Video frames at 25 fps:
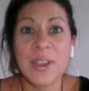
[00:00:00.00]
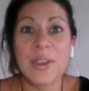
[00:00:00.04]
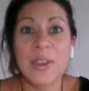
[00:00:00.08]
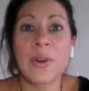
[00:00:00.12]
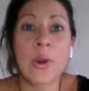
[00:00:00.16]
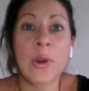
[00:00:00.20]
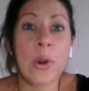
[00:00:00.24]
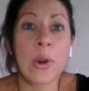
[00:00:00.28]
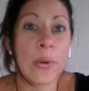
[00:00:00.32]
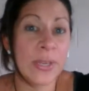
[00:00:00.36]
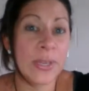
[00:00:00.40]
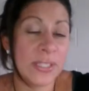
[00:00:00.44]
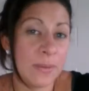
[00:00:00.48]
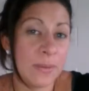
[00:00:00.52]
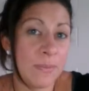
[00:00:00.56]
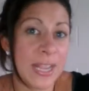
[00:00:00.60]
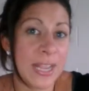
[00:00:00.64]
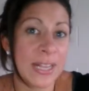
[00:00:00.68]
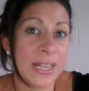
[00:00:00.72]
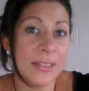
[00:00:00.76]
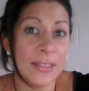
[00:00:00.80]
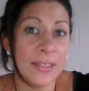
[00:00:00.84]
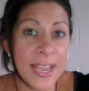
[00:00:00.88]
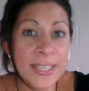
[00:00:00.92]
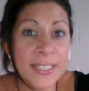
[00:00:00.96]
you're going to
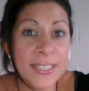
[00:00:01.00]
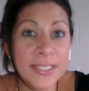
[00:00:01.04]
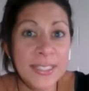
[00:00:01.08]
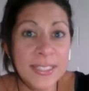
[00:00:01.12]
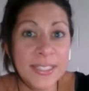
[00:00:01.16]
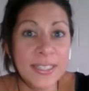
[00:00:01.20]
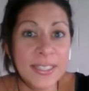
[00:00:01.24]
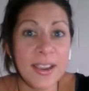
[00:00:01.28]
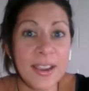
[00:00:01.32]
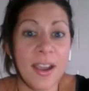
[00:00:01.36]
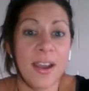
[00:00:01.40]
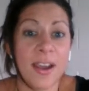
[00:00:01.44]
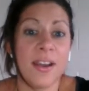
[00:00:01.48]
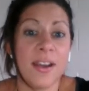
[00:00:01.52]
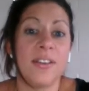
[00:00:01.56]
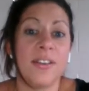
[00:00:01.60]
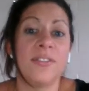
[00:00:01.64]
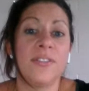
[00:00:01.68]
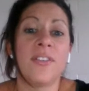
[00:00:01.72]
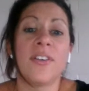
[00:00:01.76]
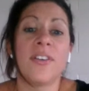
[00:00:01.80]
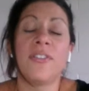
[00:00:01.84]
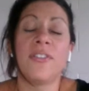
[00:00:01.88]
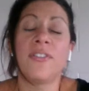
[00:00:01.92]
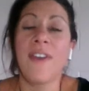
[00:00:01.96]
make a list
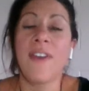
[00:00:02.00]
of